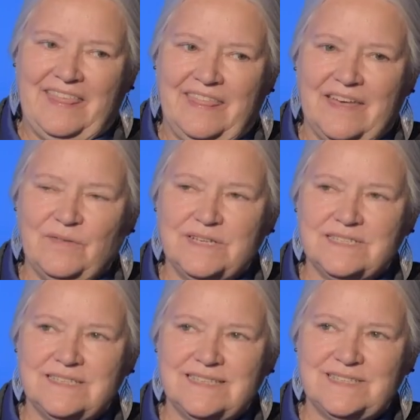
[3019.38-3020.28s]
There was
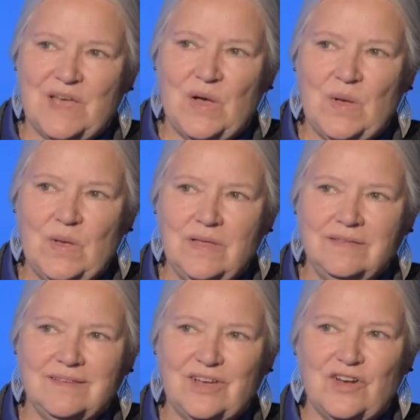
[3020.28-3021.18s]
this
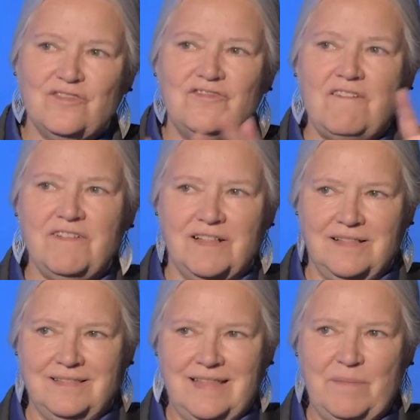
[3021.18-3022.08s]
whole
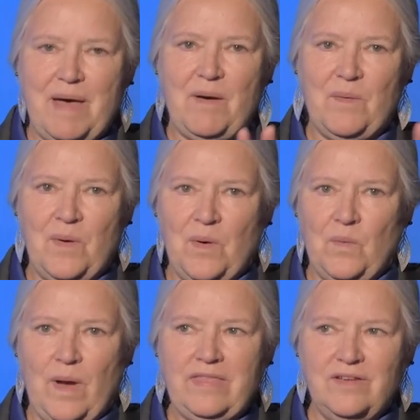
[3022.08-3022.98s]
kerfuffle about
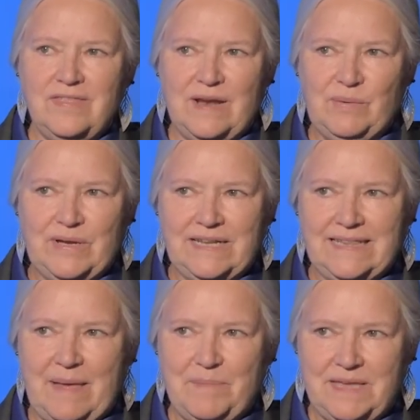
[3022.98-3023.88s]
whether they were going to
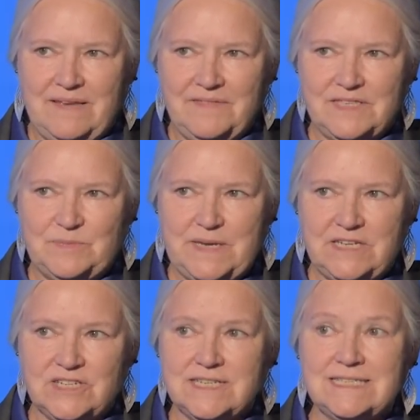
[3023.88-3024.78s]
let me give the
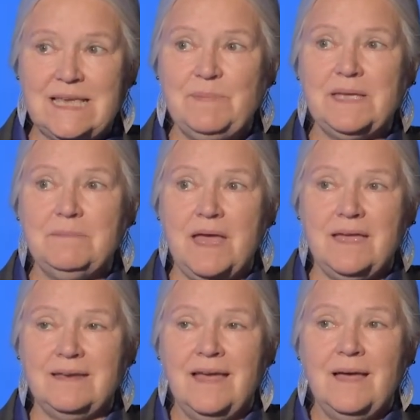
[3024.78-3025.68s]
speech, because keeping in
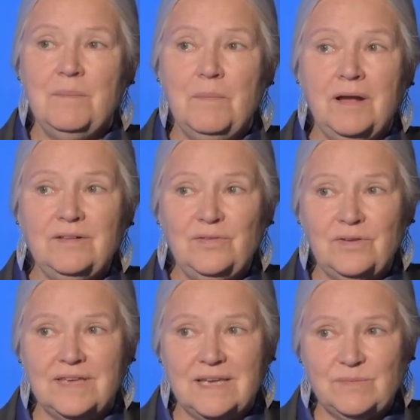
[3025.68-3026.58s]
mind, Martin Luther
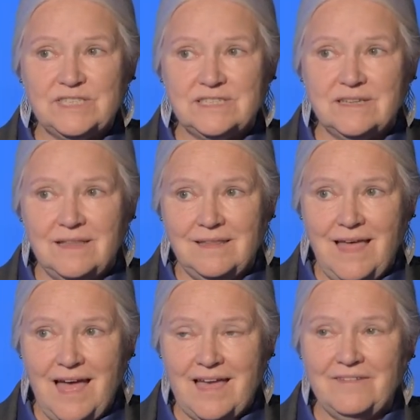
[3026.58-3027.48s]
King was still
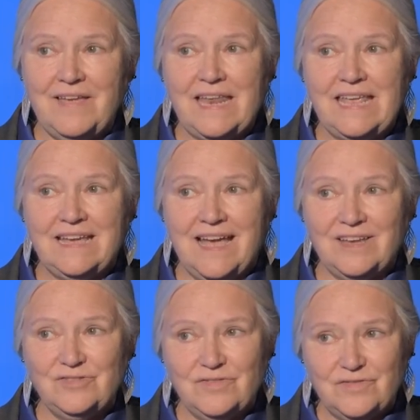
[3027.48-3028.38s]
alive and a
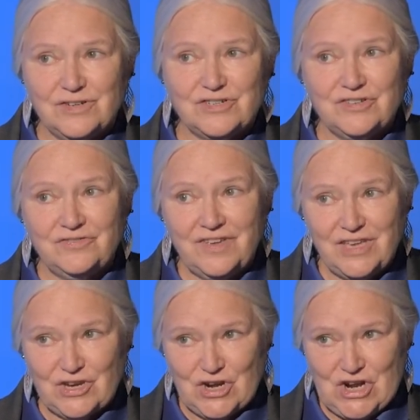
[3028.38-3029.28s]
controversial
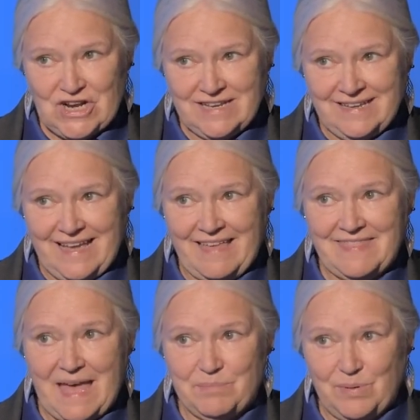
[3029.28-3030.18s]
figure at
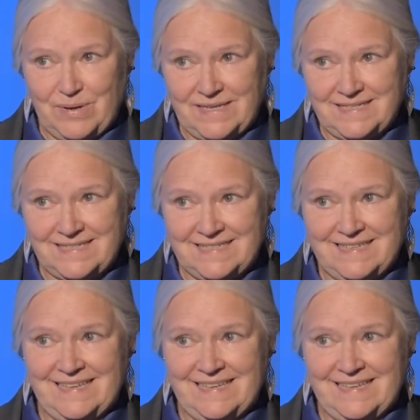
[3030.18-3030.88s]
that point.